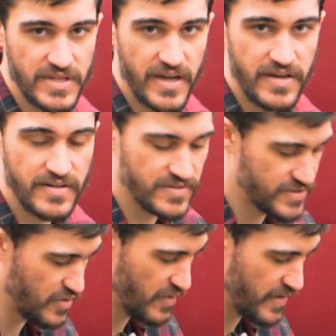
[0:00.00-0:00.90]
tire.
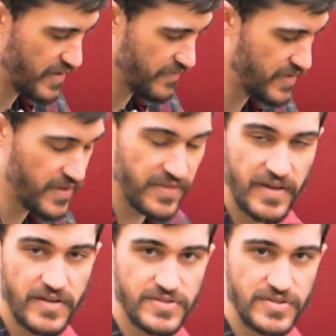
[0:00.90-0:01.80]
So if nothing
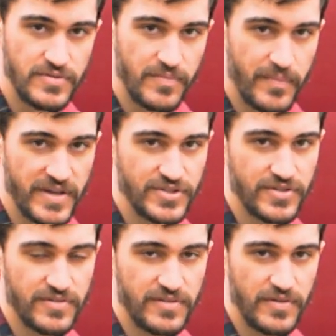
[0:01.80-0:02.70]
else, you can
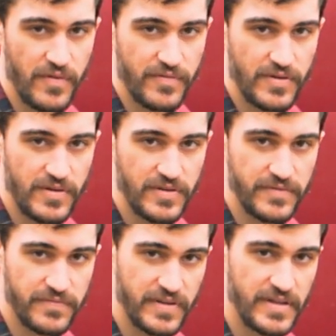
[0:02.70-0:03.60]
measure the overall
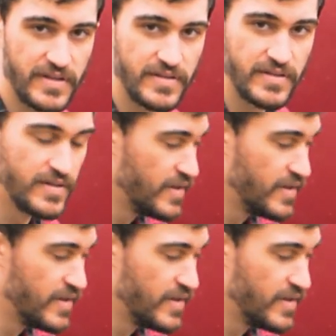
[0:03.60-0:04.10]
inflated